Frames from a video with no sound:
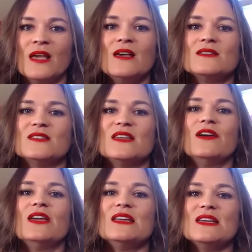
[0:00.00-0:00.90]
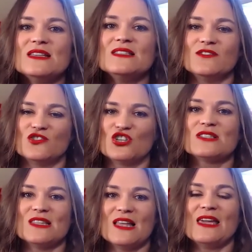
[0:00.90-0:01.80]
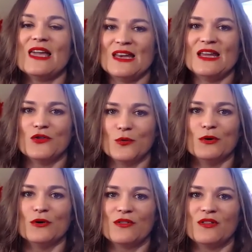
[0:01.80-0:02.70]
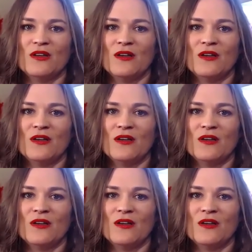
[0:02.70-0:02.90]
Cesarean isn't just like any other birth.